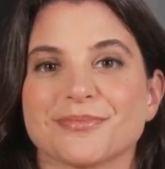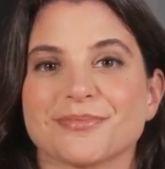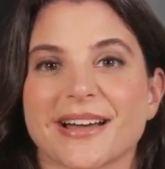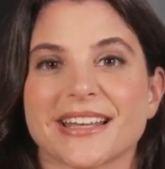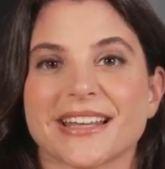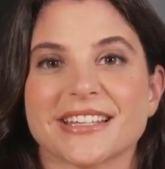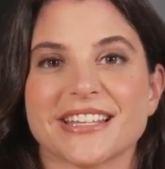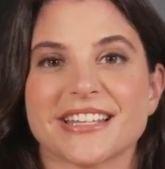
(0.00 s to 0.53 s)

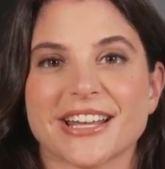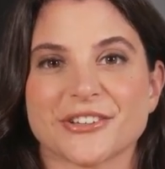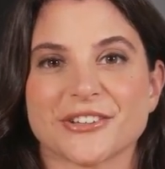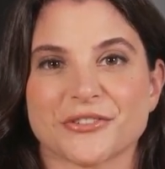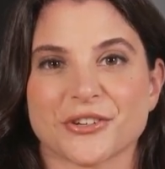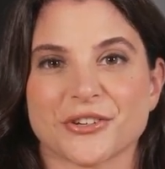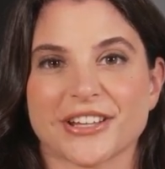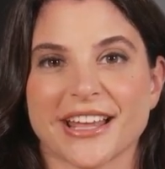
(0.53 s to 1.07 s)
It can take a
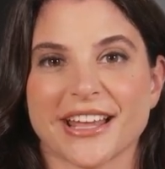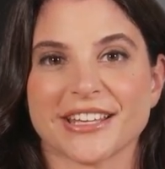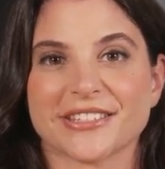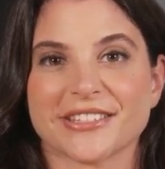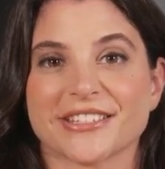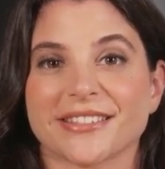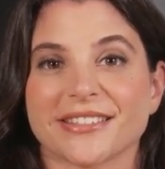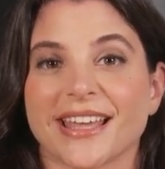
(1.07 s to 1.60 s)
few
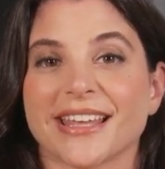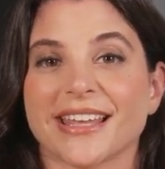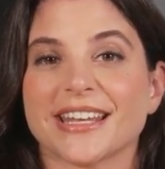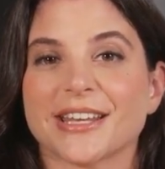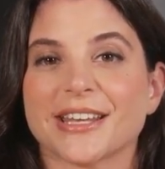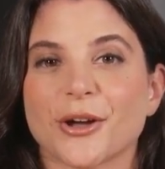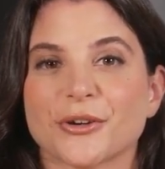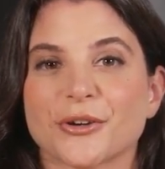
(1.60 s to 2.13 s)
days, and it
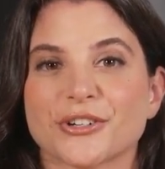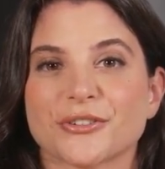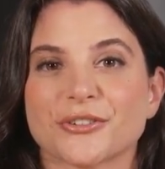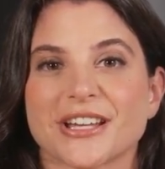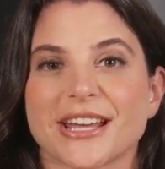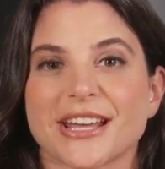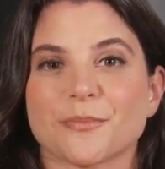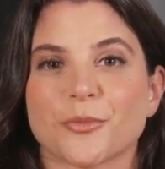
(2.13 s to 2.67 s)
can also
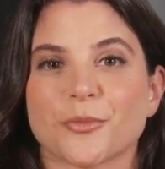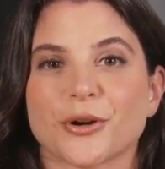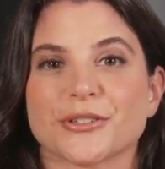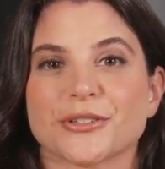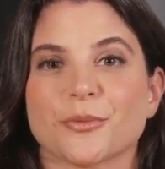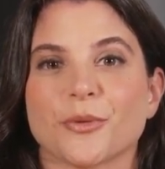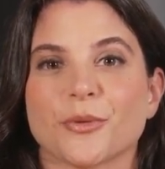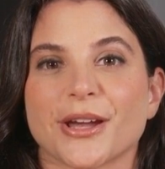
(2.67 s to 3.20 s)
take more
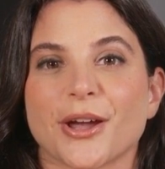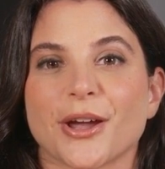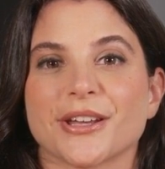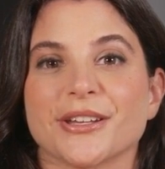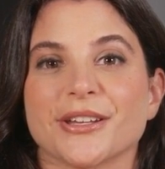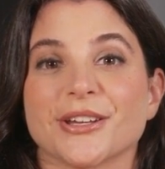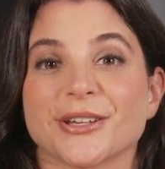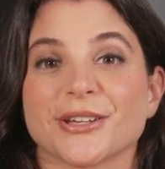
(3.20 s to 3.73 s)
than one
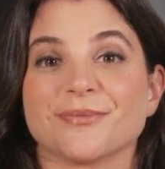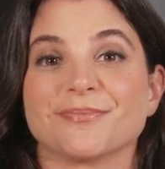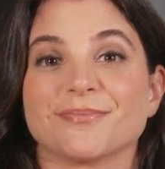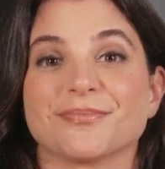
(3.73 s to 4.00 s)
auditor.